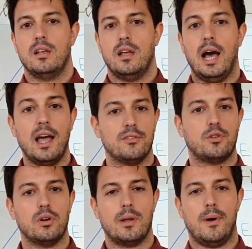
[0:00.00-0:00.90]
I have
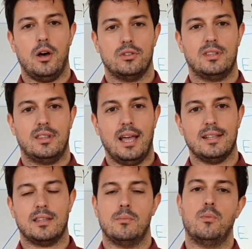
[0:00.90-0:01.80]
talked about
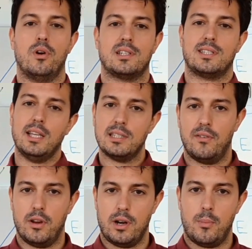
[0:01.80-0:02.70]
that more
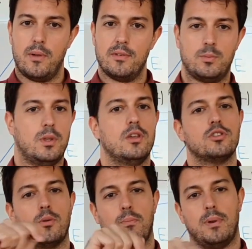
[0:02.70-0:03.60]
extensively in a previous video,
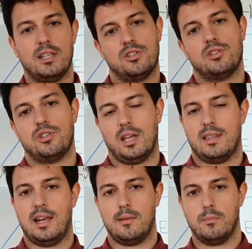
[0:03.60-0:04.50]
so please check
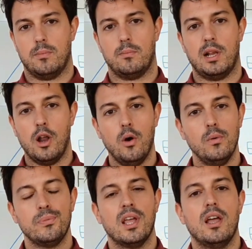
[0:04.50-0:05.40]
the link
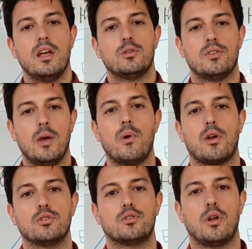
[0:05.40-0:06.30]
below. Today we're
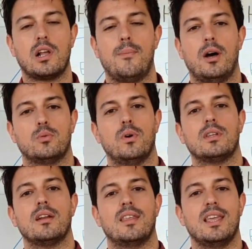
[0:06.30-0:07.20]
going to talk about what
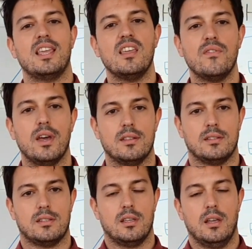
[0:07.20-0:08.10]
are the
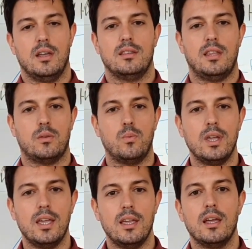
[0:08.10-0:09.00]
events that
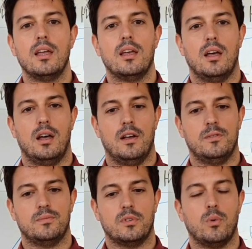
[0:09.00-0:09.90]
we,
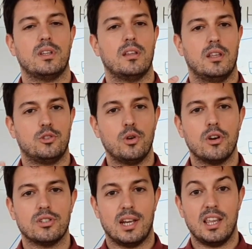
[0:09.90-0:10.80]
um, what are the
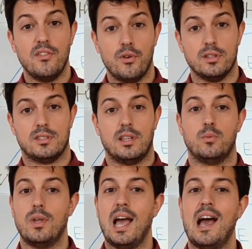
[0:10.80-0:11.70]
triggers and events that
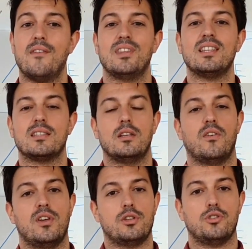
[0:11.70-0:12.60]
we have in this
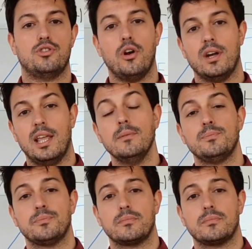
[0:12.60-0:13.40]
innovation journey